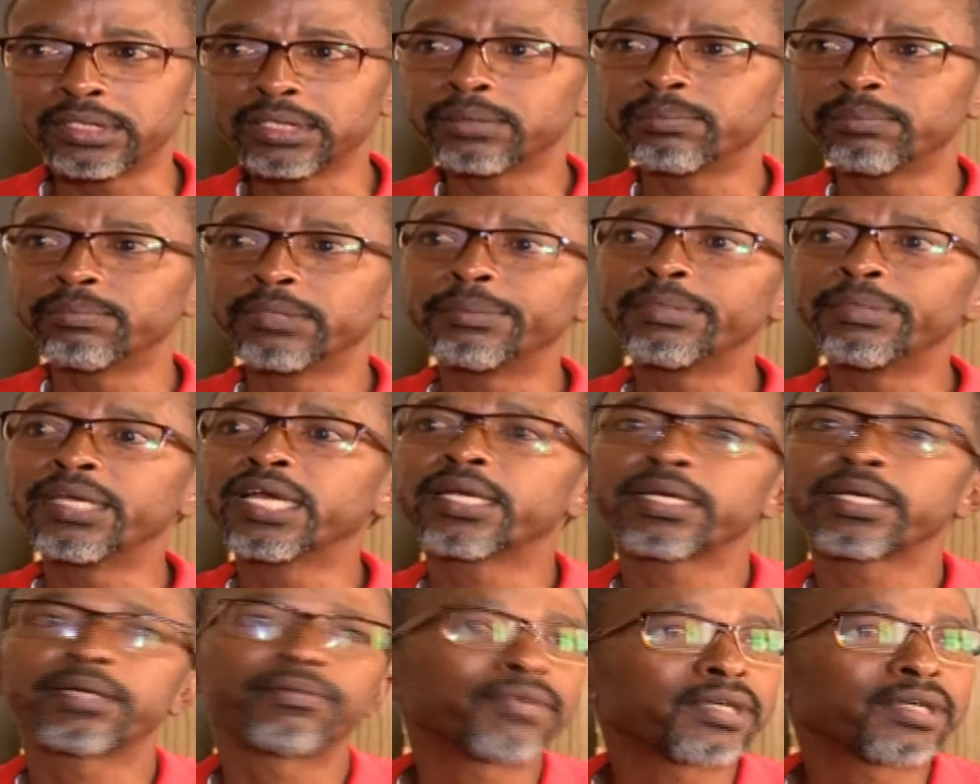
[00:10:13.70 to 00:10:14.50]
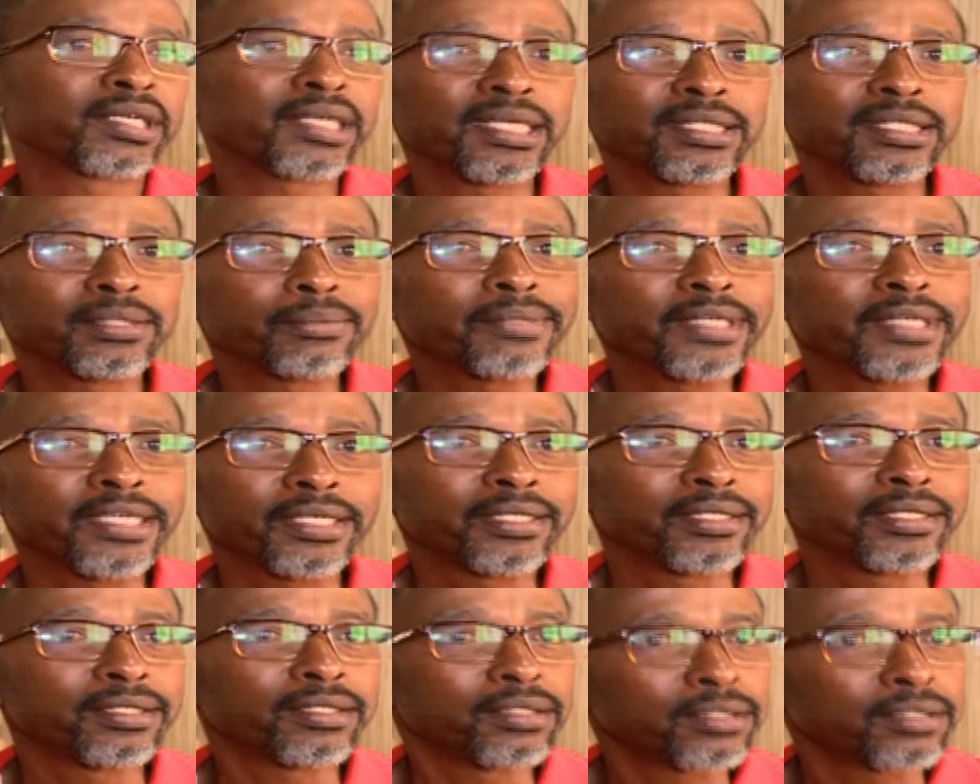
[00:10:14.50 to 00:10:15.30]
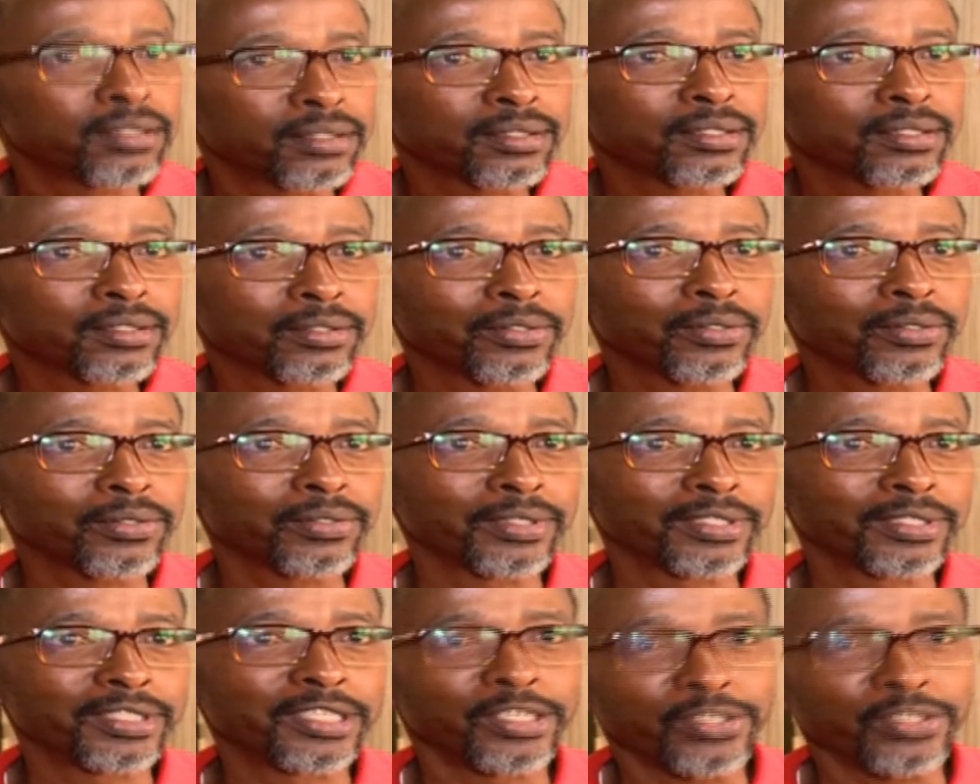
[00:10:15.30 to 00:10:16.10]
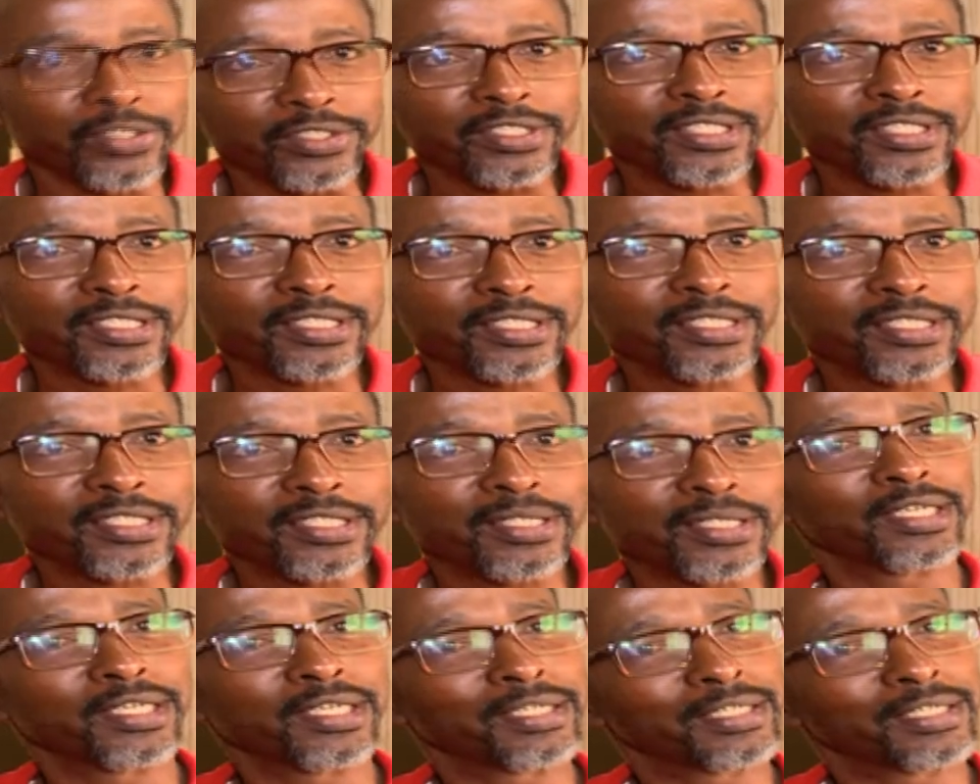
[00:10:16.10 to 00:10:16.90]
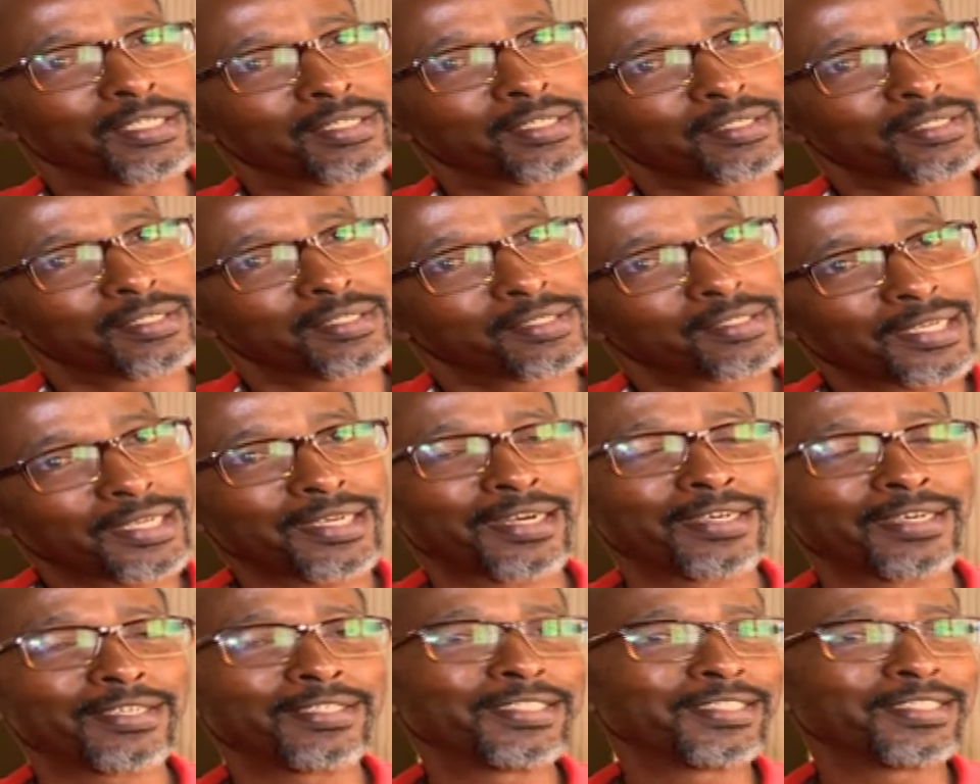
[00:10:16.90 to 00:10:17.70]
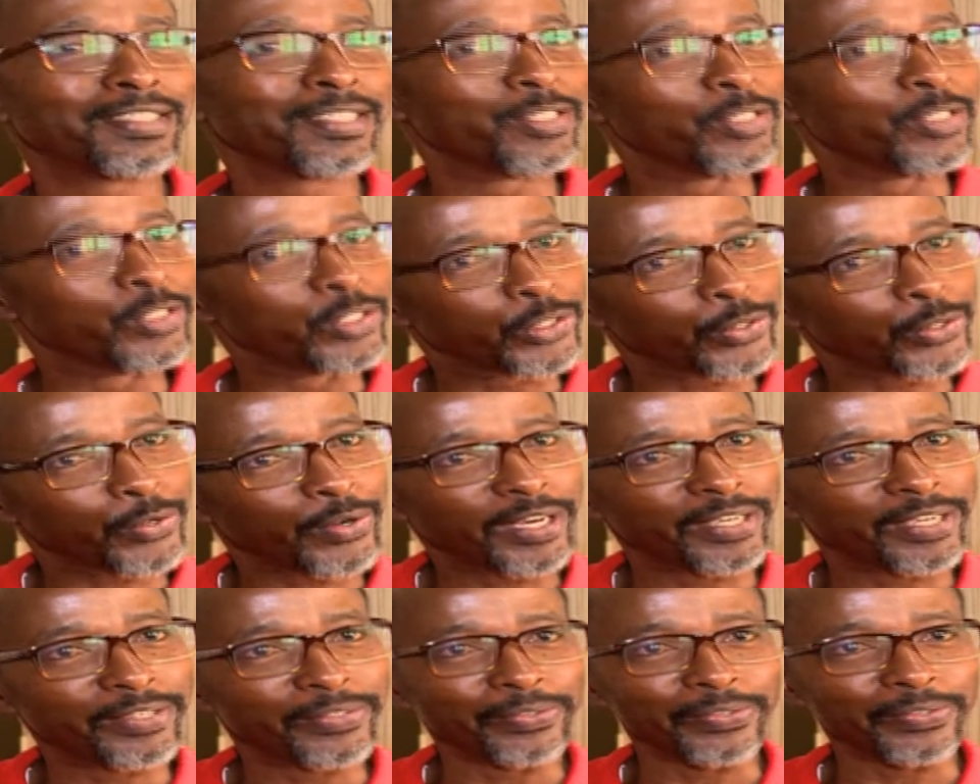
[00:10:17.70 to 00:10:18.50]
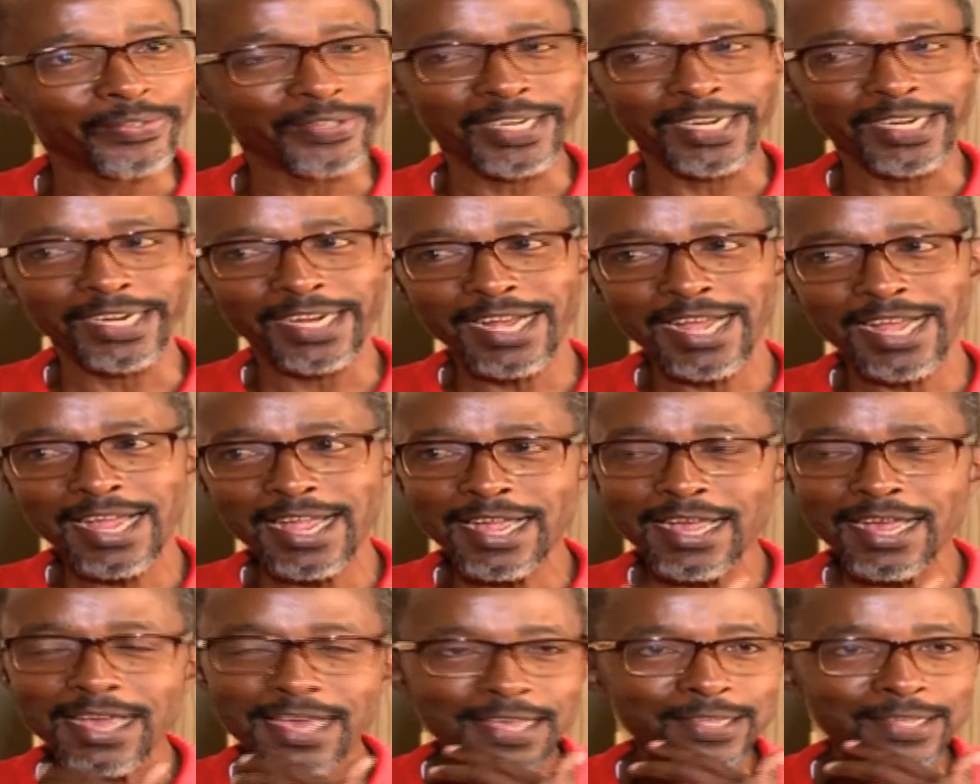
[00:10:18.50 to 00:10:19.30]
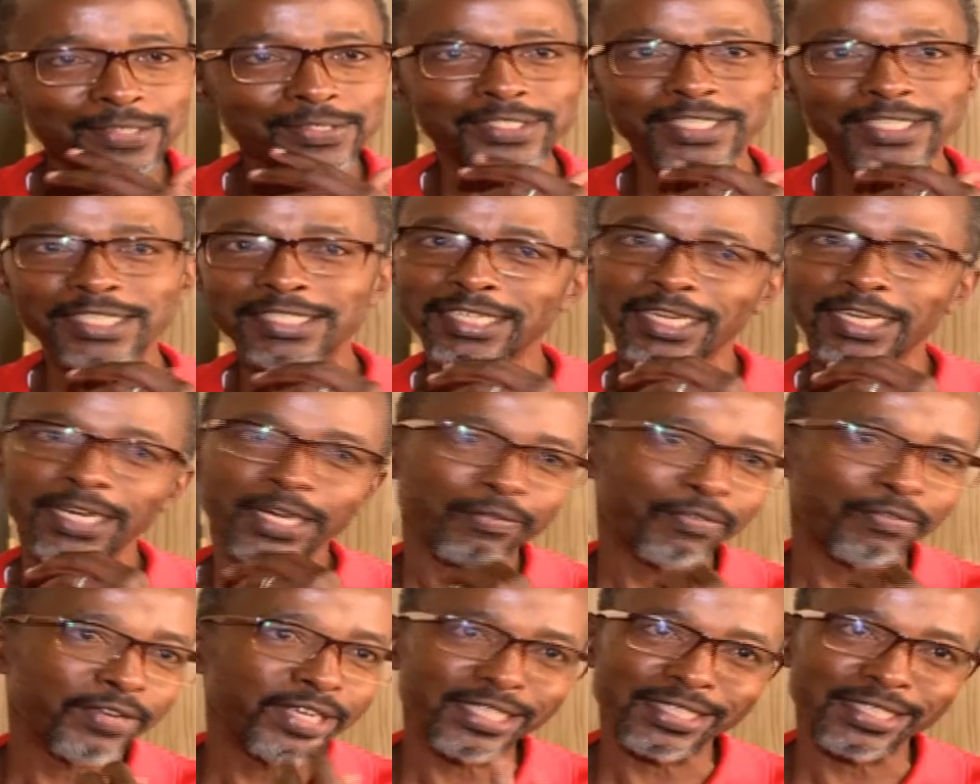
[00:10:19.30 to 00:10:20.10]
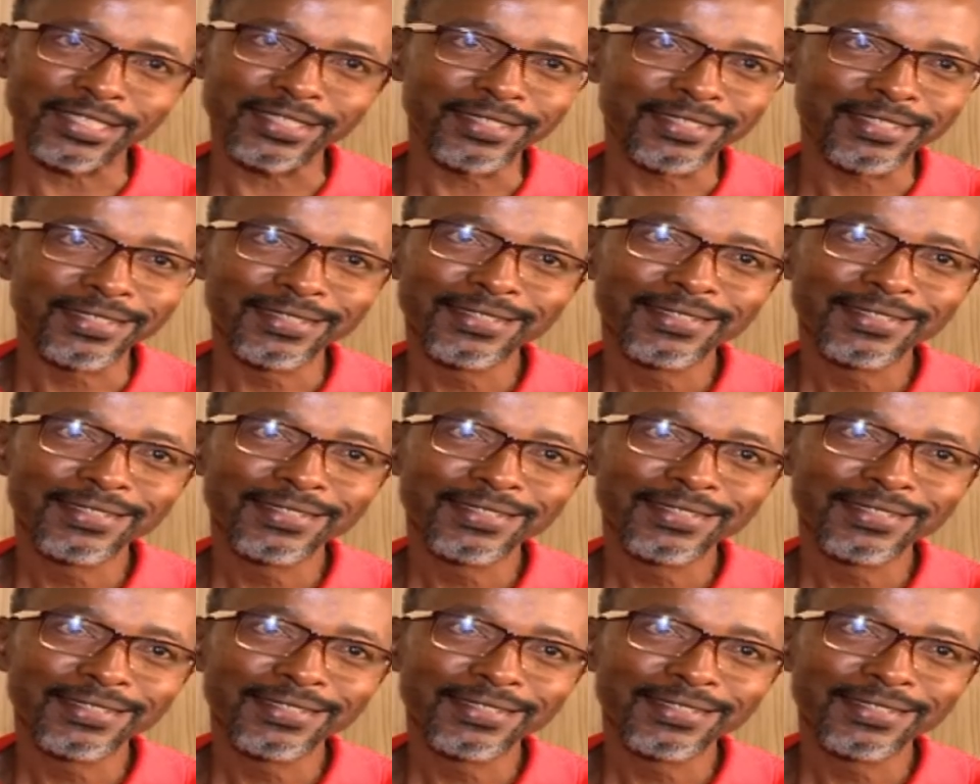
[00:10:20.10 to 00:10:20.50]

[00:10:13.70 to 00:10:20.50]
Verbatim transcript: maybe an advertisement, you know, and then you've seen somebody taking and is enjoying, you know, hey, you salivating.